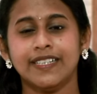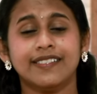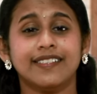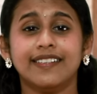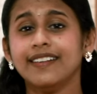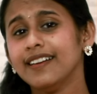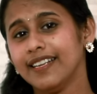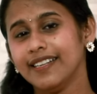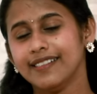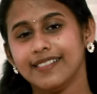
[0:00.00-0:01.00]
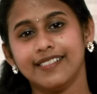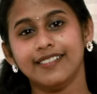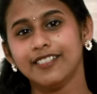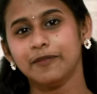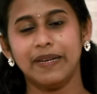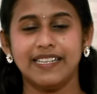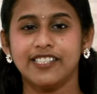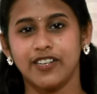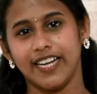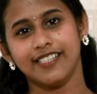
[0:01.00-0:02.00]
Suddenly, the church bell
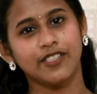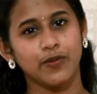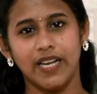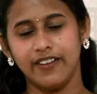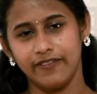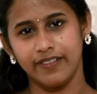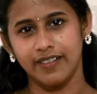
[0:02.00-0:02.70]
strikes 12.